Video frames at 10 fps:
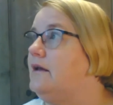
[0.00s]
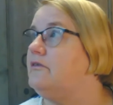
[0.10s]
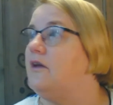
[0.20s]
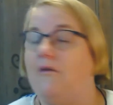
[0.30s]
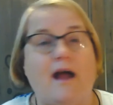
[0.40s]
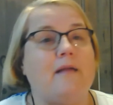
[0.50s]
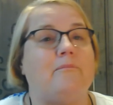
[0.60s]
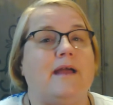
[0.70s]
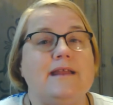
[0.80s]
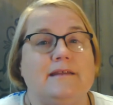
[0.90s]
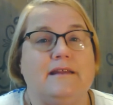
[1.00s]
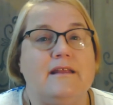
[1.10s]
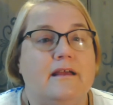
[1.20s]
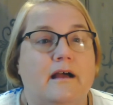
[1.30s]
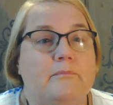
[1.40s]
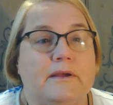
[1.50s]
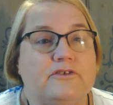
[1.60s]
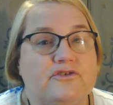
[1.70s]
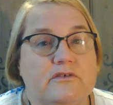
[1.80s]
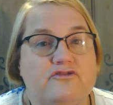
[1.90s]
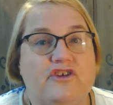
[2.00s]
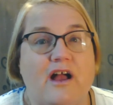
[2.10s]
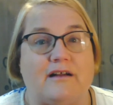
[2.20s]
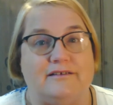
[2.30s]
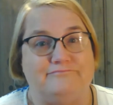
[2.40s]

so I painted a picture of Chuck.